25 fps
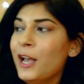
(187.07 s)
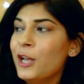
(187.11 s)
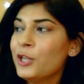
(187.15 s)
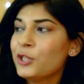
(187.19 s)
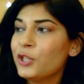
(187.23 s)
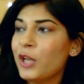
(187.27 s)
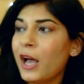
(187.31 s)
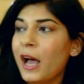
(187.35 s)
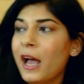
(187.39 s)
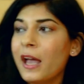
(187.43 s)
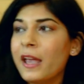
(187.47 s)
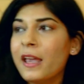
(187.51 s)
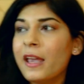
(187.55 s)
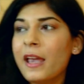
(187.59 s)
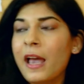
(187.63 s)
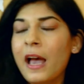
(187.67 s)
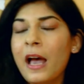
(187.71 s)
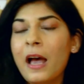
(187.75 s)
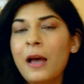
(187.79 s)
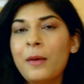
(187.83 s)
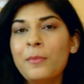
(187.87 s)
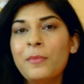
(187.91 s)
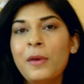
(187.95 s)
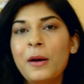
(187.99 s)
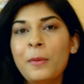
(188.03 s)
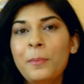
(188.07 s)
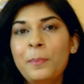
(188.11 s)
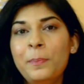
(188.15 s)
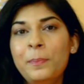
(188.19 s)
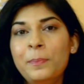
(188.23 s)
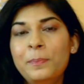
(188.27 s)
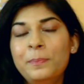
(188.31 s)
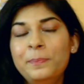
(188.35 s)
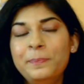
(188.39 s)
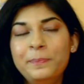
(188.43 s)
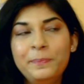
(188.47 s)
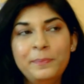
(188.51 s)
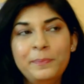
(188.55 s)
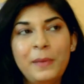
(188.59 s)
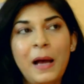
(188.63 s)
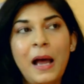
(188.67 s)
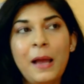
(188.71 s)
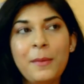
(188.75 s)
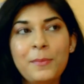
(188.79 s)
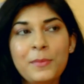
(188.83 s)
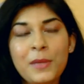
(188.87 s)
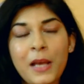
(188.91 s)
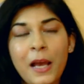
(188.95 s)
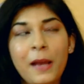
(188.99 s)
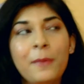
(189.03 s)
So I am a
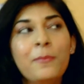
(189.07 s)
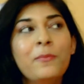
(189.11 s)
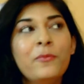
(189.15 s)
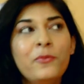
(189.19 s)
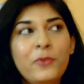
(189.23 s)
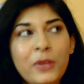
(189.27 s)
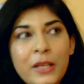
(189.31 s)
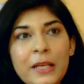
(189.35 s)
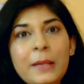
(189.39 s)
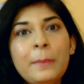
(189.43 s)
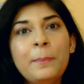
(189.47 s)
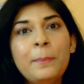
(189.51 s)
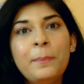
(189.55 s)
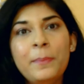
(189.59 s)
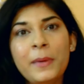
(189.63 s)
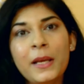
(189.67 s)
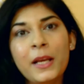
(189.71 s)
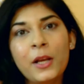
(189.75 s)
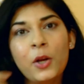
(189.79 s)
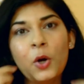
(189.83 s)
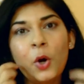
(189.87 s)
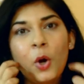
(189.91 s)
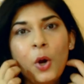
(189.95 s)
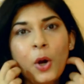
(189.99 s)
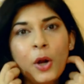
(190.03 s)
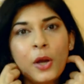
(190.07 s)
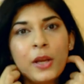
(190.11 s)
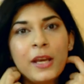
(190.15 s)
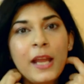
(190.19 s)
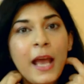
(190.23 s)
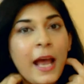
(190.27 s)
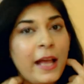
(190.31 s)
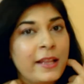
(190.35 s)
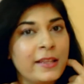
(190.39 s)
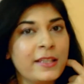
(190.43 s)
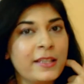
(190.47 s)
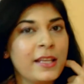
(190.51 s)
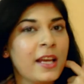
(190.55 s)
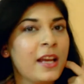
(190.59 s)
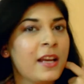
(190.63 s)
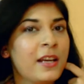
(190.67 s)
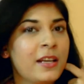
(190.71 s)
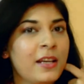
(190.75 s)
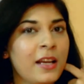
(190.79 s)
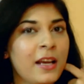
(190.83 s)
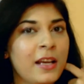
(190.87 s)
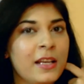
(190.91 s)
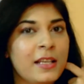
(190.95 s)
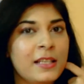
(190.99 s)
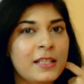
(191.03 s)
I'm, I'm really big on hand
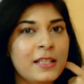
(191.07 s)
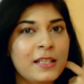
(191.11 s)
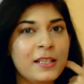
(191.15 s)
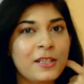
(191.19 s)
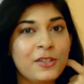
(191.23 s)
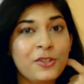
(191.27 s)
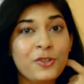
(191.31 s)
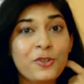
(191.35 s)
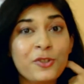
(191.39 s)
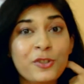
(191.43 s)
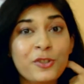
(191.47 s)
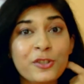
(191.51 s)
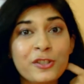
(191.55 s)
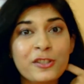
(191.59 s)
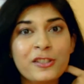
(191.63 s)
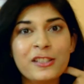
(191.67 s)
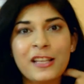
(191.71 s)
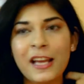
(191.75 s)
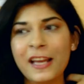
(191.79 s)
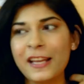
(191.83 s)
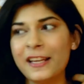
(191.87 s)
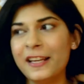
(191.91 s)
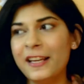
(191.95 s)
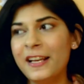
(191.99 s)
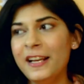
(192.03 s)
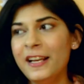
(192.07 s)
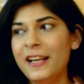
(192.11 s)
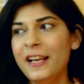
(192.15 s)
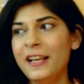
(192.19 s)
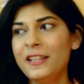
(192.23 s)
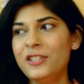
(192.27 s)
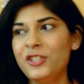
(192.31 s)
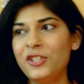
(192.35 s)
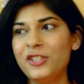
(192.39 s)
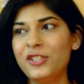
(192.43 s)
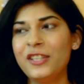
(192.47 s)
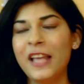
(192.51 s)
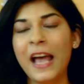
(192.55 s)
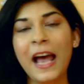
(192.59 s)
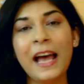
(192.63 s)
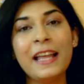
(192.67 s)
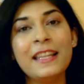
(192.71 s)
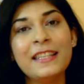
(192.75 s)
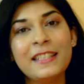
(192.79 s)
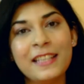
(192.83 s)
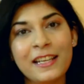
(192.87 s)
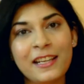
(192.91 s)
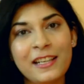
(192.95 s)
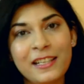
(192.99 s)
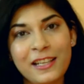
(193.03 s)
sanitization and just hand
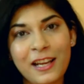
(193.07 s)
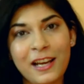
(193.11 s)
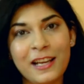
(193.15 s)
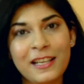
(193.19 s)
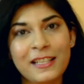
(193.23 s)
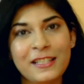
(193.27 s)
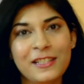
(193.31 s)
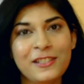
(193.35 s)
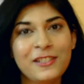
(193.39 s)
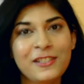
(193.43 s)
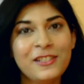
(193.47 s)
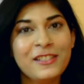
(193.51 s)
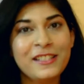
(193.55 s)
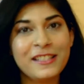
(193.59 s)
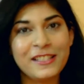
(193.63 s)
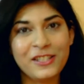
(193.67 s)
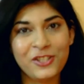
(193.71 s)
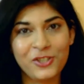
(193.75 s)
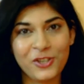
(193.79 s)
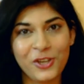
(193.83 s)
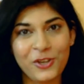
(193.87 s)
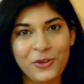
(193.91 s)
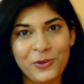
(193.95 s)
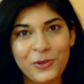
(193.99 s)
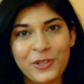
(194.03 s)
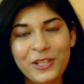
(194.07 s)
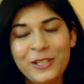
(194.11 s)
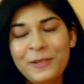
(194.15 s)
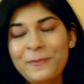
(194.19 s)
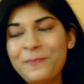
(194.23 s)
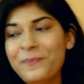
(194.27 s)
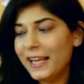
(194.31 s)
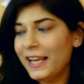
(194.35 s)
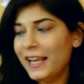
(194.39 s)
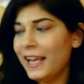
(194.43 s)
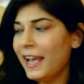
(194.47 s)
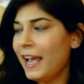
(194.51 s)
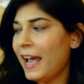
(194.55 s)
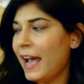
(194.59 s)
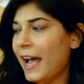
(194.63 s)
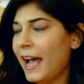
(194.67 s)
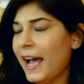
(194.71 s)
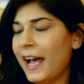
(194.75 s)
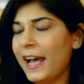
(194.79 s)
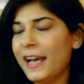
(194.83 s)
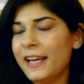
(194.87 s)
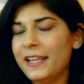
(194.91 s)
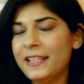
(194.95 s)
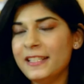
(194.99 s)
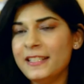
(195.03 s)
sanitizers in general
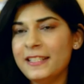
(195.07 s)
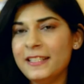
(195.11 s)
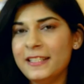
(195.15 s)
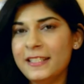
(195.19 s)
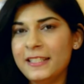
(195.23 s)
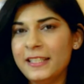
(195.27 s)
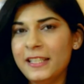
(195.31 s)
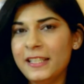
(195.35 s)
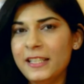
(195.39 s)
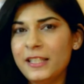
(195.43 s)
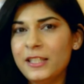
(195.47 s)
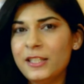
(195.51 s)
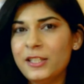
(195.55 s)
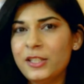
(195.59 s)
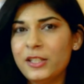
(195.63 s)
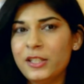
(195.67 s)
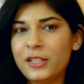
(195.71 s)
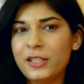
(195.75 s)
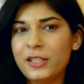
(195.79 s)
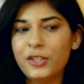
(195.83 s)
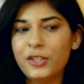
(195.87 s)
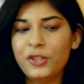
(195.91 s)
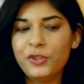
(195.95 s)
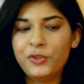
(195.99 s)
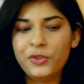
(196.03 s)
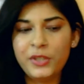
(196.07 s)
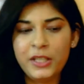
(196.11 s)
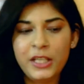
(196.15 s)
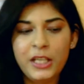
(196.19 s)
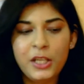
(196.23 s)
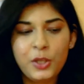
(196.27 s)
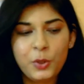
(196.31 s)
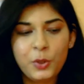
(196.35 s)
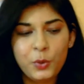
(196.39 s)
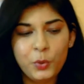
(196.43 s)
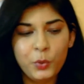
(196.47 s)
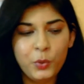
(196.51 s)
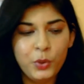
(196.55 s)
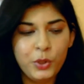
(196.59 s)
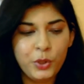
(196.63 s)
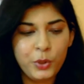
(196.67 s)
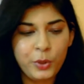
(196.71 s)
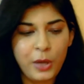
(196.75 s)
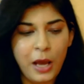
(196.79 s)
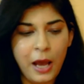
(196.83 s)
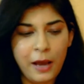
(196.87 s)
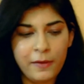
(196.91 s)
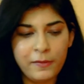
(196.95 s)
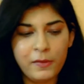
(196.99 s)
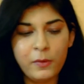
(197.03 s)
and it's really cool to
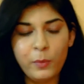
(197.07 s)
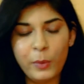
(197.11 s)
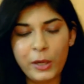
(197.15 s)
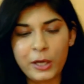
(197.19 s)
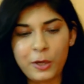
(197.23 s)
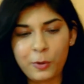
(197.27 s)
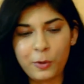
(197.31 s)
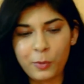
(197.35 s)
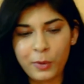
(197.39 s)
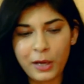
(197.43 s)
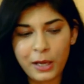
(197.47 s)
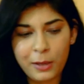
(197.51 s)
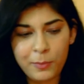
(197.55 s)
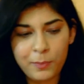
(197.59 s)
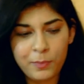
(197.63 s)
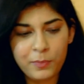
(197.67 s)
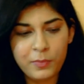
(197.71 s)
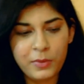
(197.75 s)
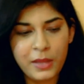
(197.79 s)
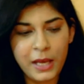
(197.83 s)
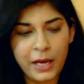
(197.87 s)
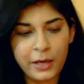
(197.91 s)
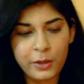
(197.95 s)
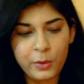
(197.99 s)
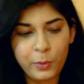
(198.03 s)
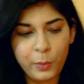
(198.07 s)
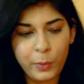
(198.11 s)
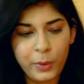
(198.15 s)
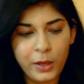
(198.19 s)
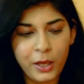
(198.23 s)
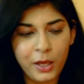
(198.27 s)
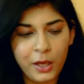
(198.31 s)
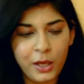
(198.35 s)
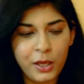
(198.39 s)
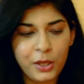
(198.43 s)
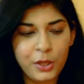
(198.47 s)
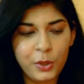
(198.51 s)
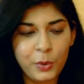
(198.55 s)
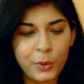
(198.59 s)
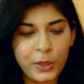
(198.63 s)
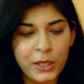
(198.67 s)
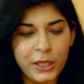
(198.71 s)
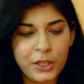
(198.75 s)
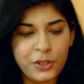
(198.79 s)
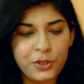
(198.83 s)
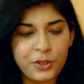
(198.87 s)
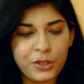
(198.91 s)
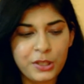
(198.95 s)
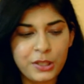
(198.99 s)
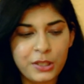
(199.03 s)
have a wet wipe that way you
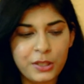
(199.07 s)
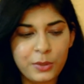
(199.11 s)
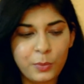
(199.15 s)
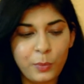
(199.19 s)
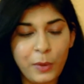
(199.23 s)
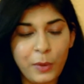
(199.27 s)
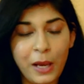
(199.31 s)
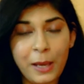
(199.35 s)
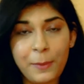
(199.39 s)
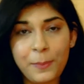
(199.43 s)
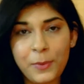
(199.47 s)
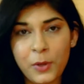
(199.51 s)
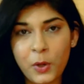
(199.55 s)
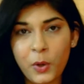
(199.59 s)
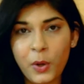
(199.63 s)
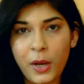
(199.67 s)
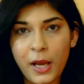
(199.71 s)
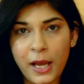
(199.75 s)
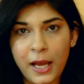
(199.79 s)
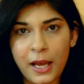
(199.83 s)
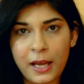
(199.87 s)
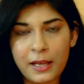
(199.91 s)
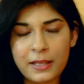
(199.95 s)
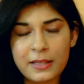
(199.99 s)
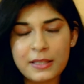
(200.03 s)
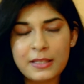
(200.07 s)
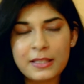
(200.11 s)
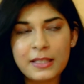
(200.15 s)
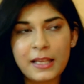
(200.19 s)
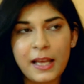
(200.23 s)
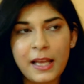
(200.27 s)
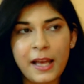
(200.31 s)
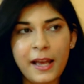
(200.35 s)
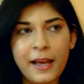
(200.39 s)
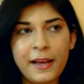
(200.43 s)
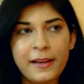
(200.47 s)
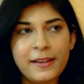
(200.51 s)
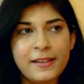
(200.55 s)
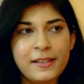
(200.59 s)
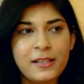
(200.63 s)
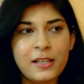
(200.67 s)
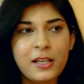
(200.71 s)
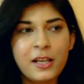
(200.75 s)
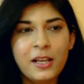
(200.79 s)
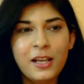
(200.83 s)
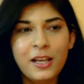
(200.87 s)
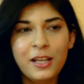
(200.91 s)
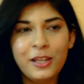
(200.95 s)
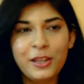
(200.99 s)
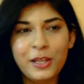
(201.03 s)
can just wipe your hands and
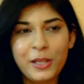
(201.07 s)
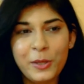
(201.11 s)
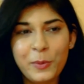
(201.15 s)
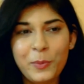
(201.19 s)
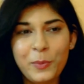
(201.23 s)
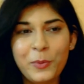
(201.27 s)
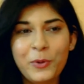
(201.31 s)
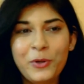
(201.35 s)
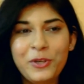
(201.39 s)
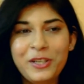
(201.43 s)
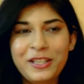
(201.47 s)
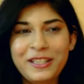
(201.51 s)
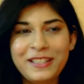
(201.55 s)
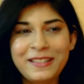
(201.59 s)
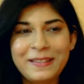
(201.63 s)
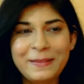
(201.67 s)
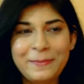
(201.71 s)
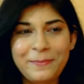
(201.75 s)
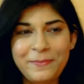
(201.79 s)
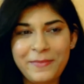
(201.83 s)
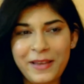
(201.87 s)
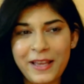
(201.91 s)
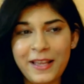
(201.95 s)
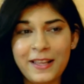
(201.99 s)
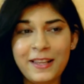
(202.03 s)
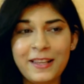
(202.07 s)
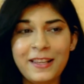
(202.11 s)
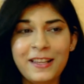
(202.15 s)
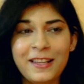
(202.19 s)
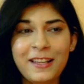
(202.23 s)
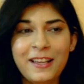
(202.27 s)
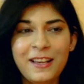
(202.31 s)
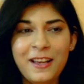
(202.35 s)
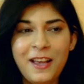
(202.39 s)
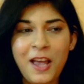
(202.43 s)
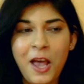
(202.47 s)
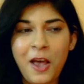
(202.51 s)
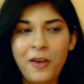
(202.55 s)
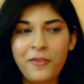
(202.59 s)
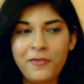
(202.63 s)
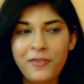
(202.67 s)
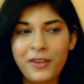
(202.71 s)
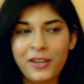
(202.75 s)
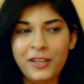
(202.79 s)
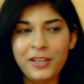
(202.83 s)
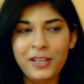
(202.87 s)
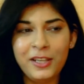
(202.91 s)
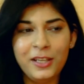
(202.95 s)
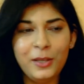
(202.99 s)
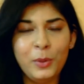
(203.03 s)
they won't smell
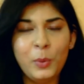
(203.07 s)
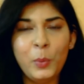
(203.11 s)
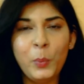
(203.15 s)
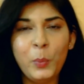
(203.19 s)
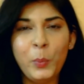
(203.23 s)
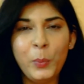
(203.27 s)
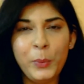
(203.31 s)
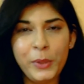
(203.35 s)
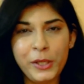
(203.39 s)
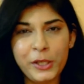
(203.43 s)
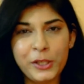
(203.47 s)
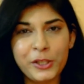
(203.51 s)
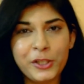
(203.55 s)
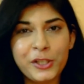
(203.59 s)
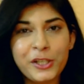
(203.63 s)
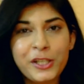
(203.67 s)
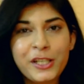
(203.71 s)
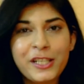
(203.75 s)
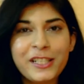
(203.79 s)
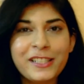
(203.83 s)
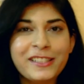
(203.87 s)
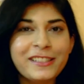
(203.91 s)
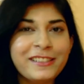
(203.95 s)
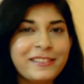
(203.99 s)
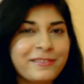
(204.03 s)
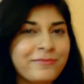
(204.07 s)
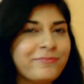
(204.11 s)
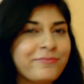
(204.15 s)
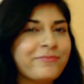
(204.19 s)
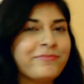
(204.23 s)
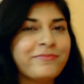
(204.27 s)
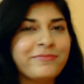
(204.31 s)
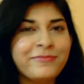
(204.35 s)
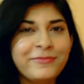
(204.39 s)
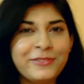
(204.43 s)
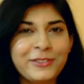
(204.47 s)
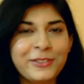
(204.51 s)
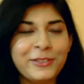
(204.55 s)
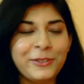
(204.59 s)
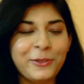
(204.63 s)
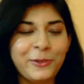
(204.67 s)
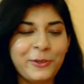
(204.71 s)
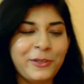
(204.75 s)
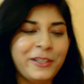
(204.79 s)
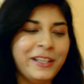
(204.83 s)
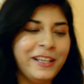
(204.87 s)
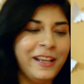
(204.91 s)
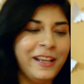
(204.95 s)
very weird so